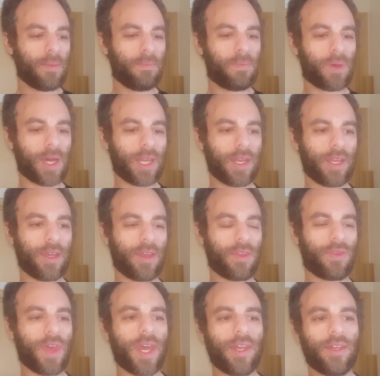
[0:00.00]
But
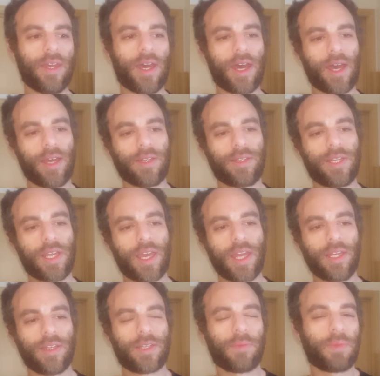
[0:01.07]
then to get
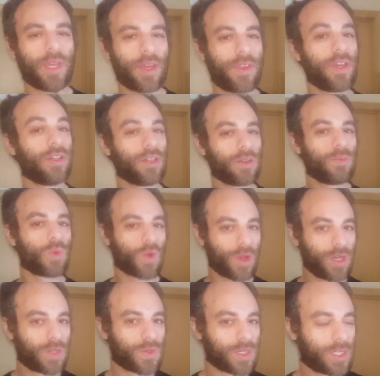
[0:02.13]
into something I think a little more
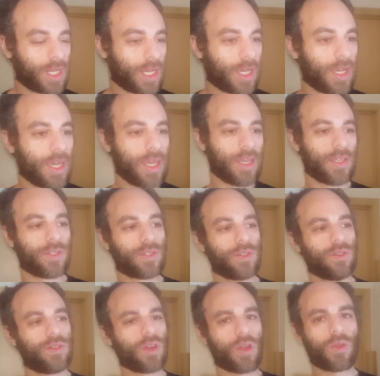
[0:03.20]
interesting is
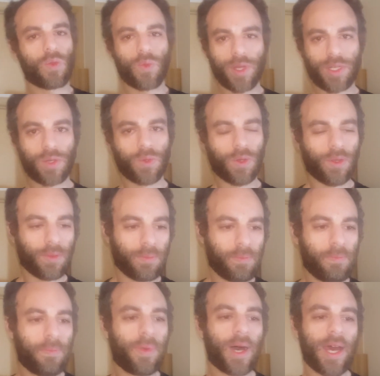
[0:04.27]
Dark Ritual,
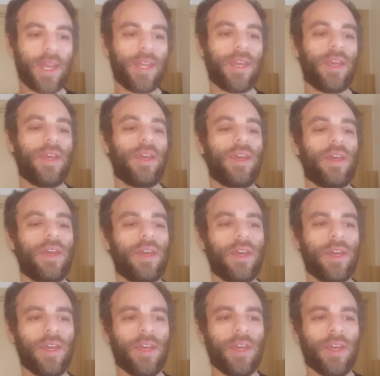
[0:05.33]
but
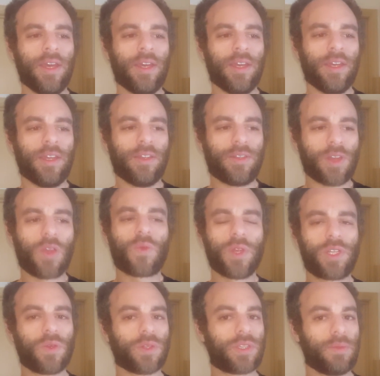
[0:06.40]
Dark
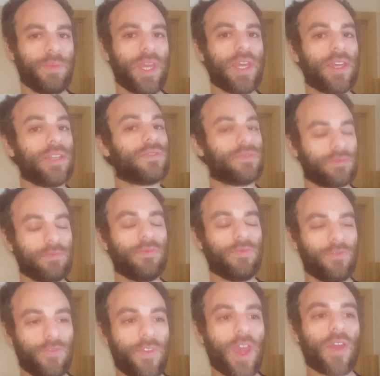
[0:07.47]
Ritual to me is
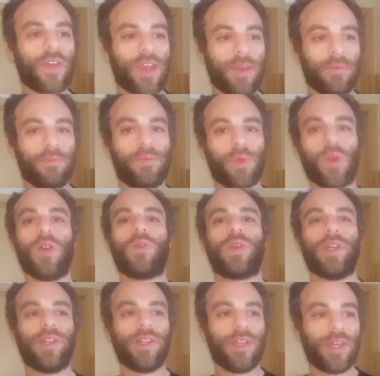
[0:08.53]
very
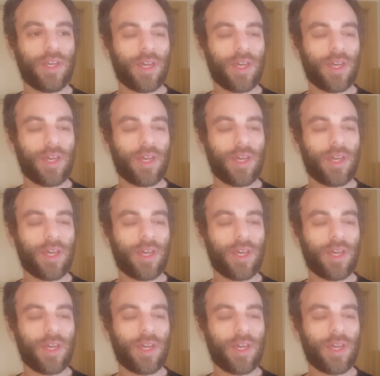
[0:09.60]
broken.